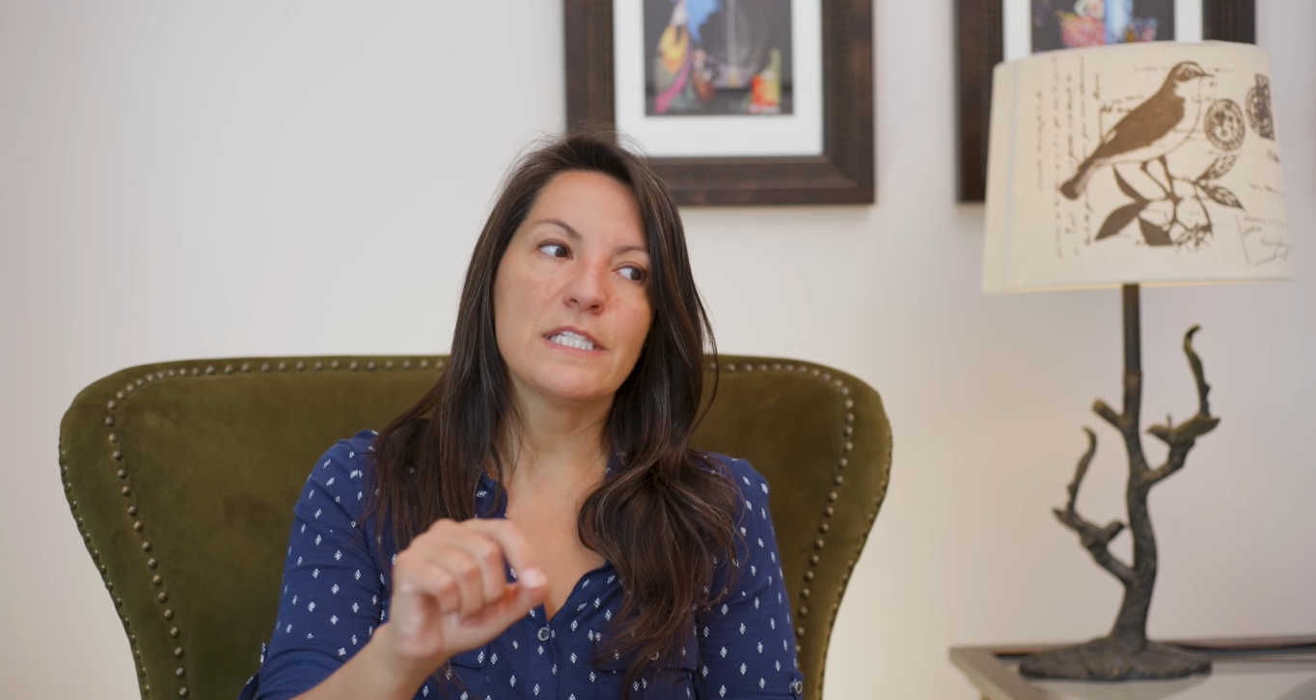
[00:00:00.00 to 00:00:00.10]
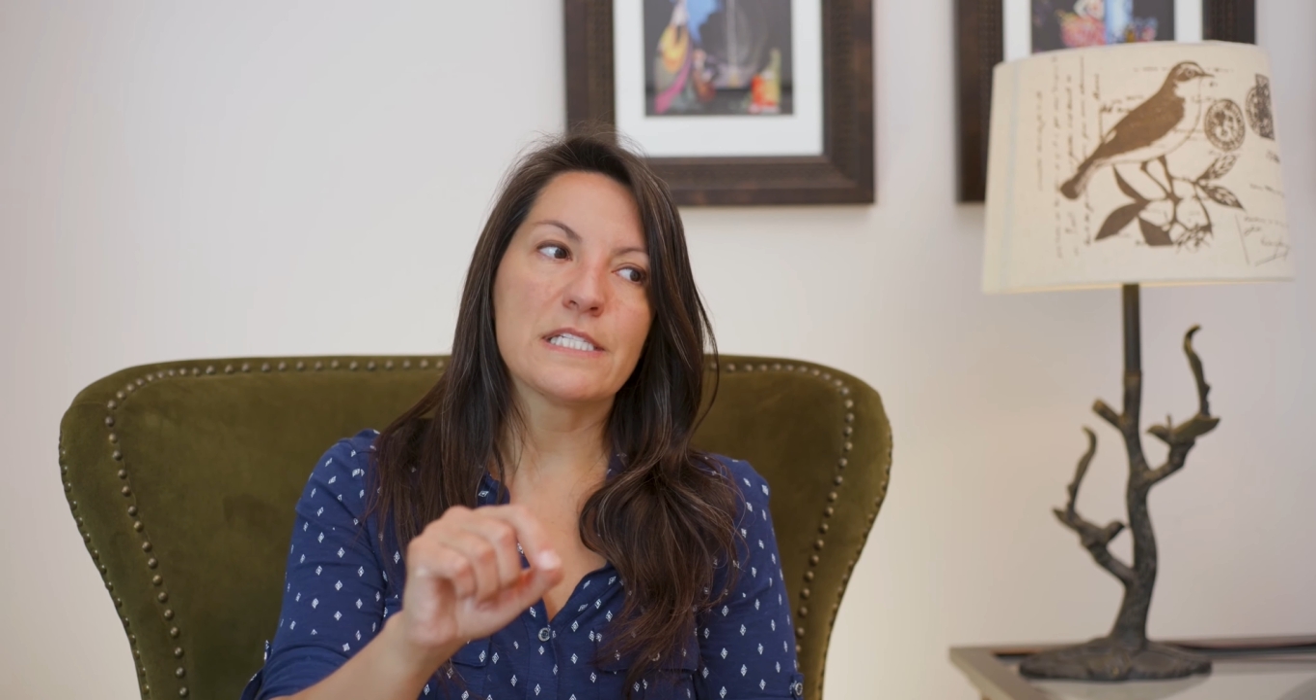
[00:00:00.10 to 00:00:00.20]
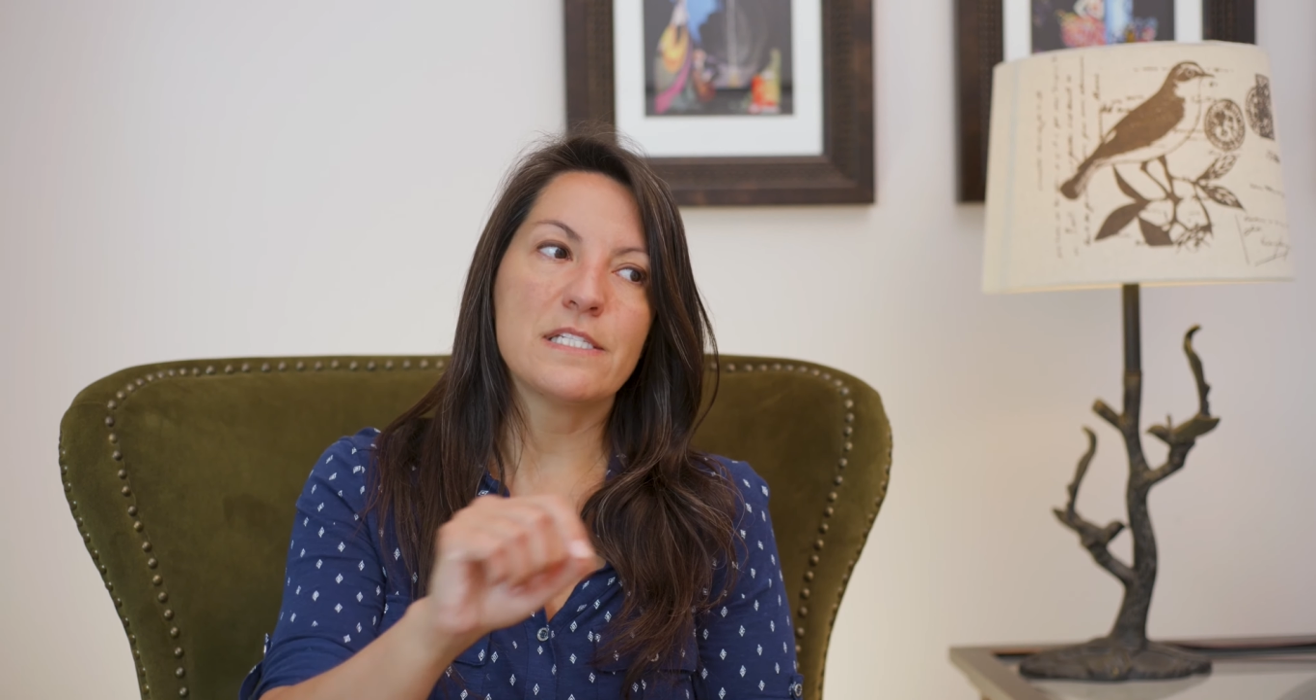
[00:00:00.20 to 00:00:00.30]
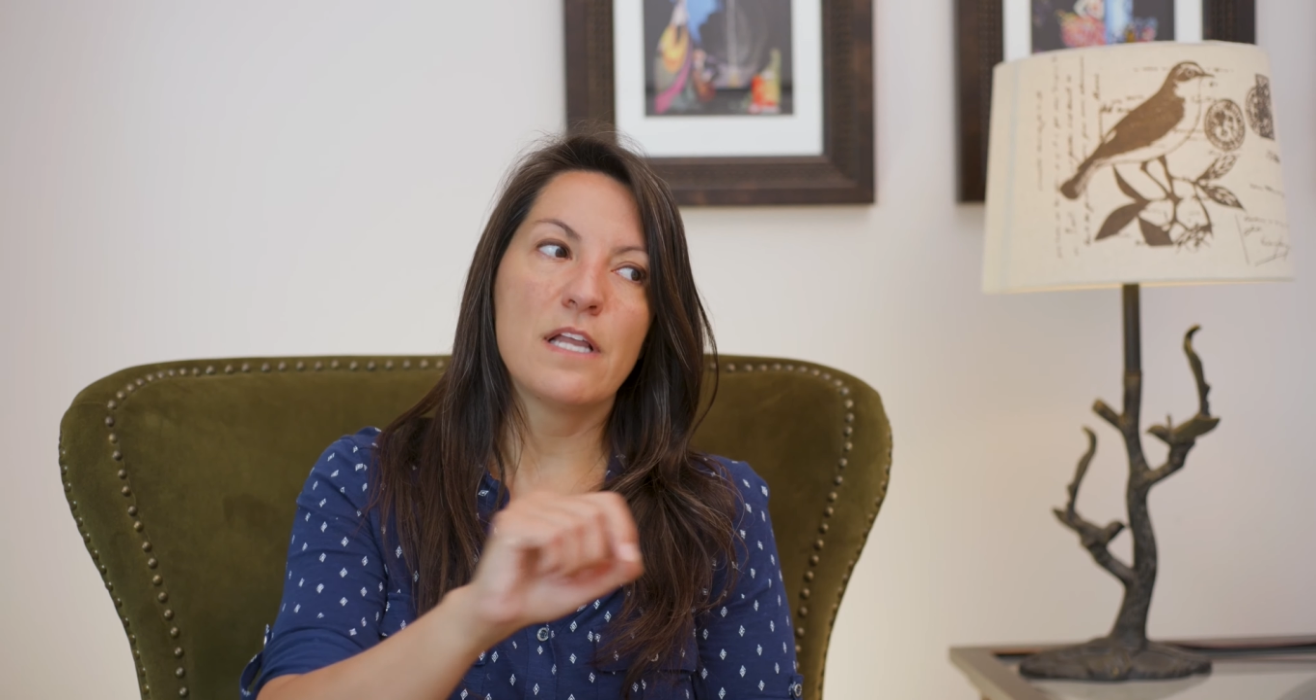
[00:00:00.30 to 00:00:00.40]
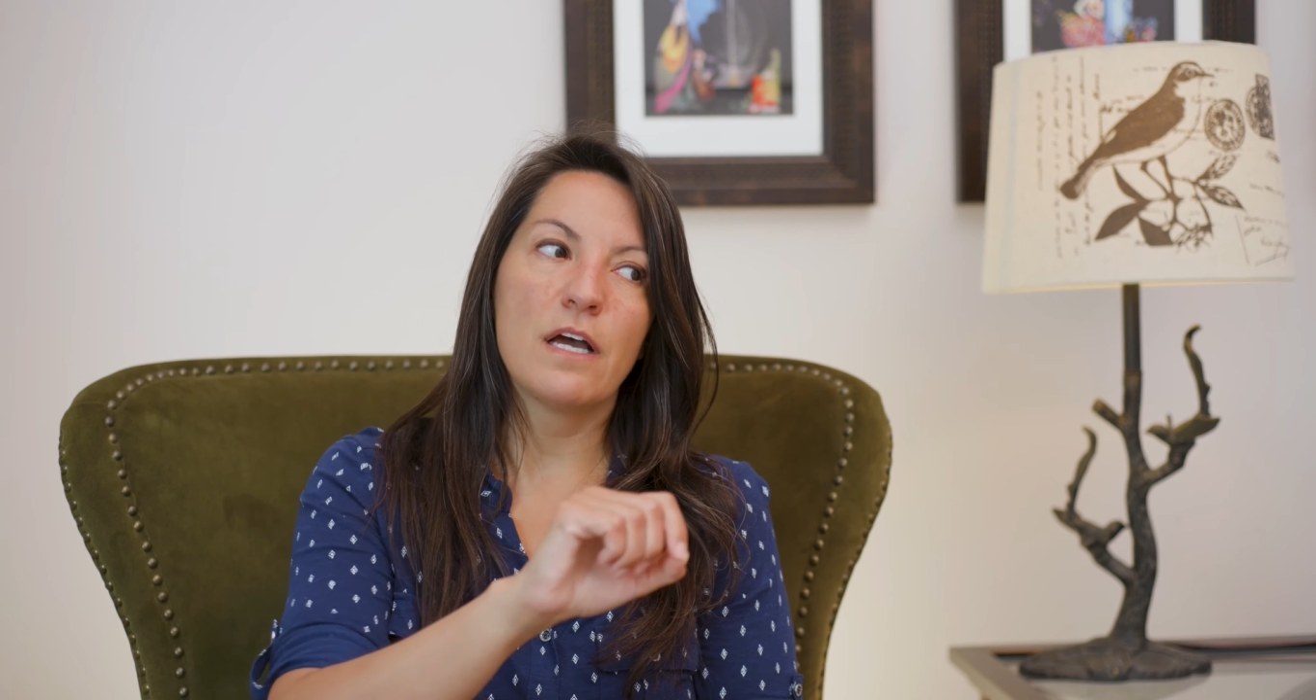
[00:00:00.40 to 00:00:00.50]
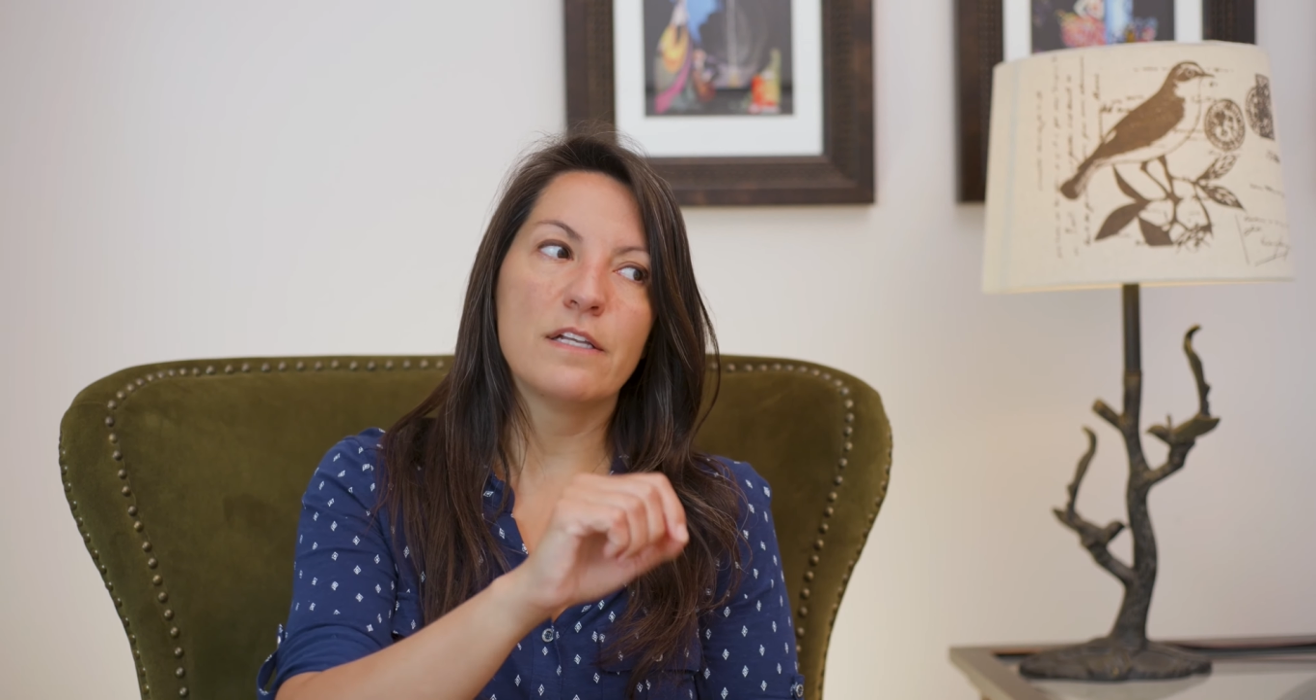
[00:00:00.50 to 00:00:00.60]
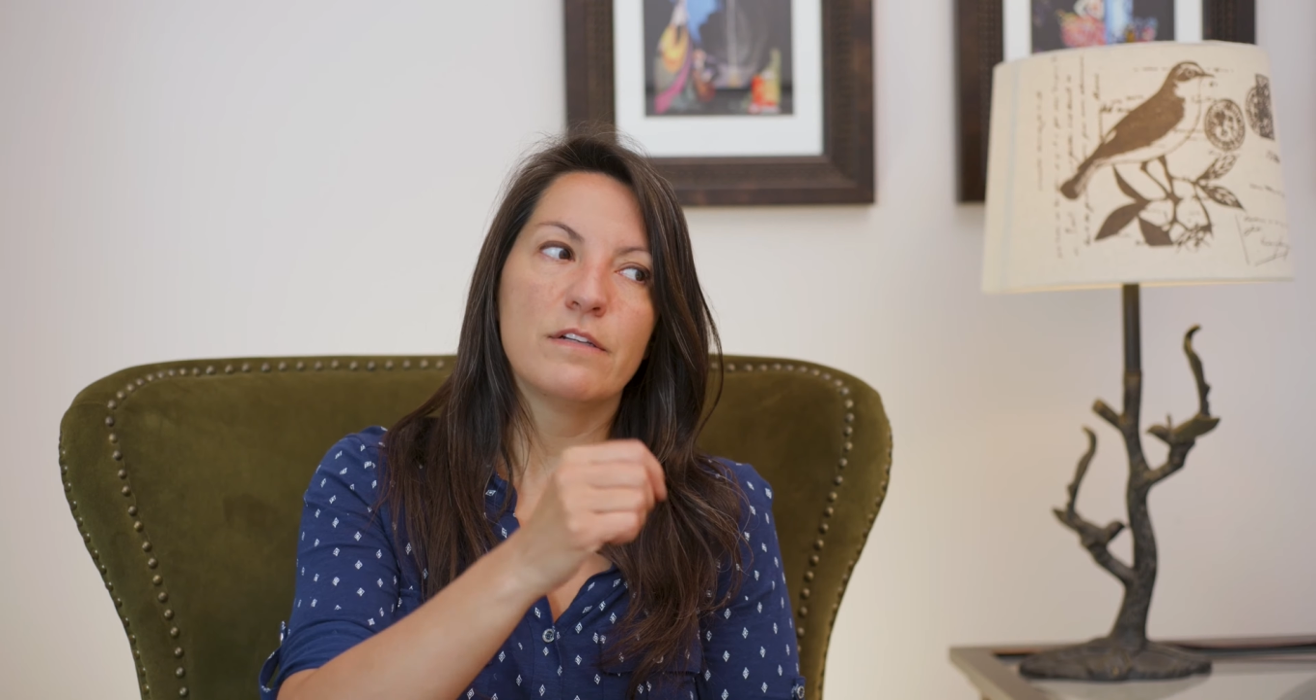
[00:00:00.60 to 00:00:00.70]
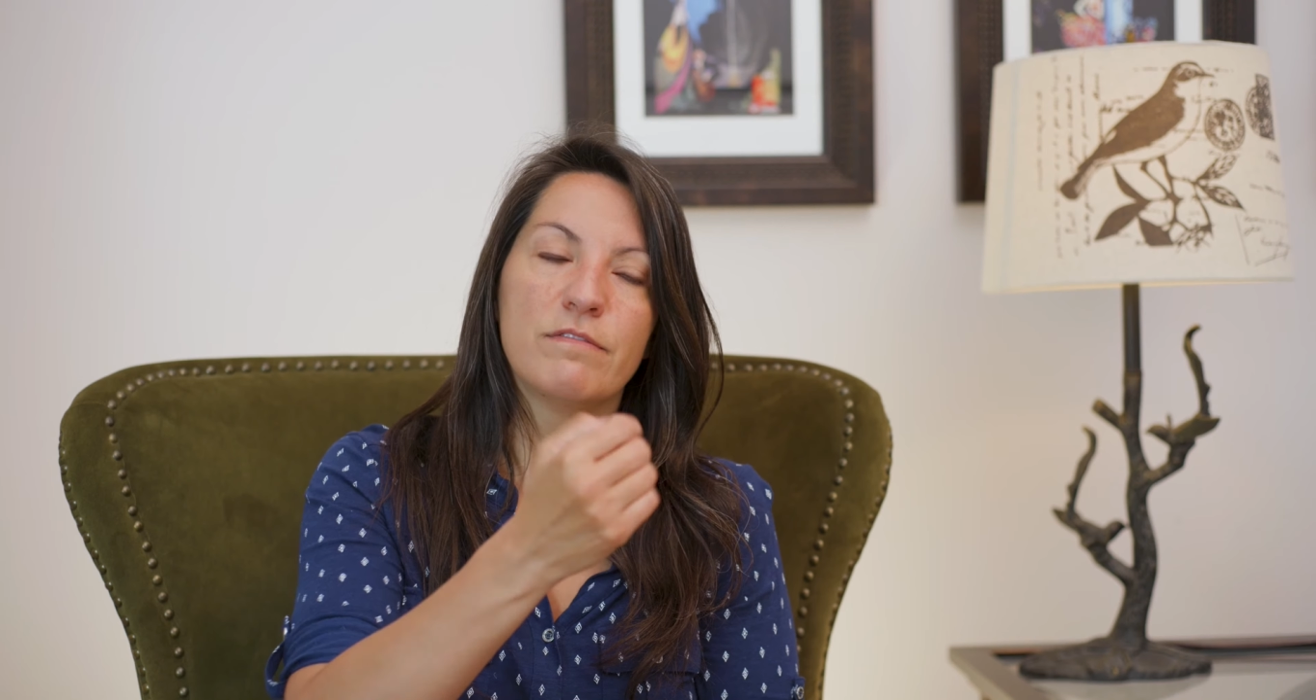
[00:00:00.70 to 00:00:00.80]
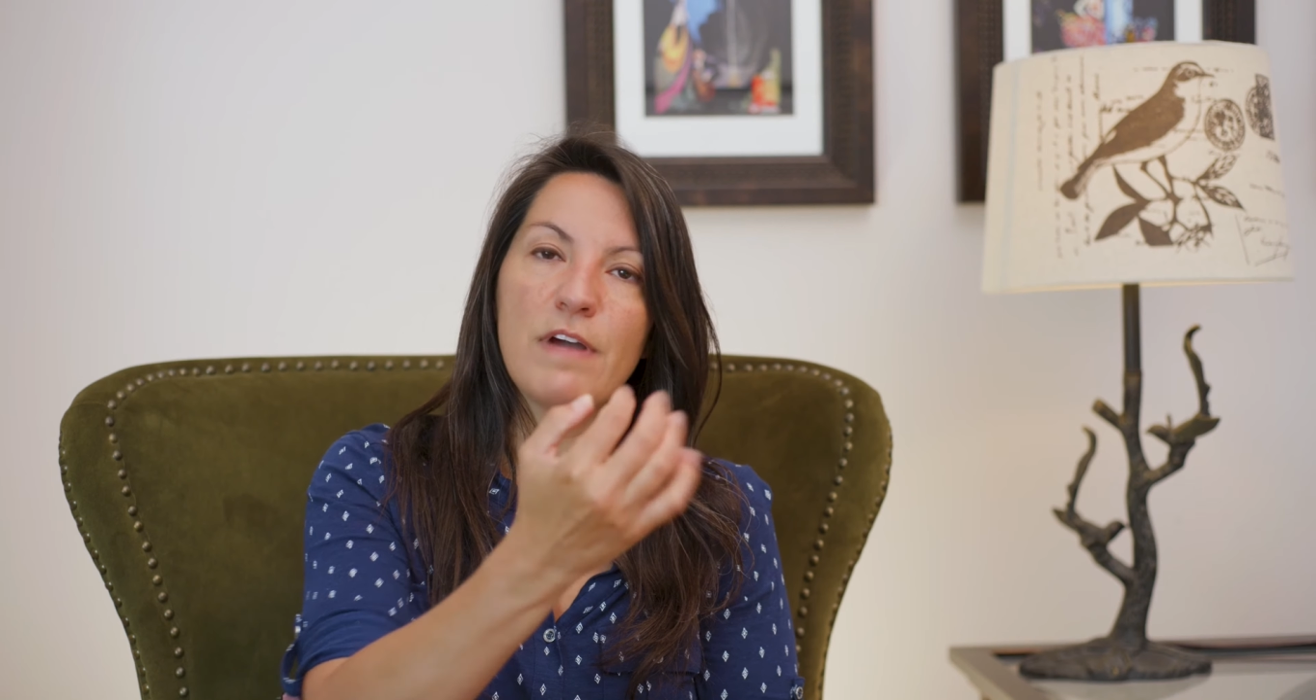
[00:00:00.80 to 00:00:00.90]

does not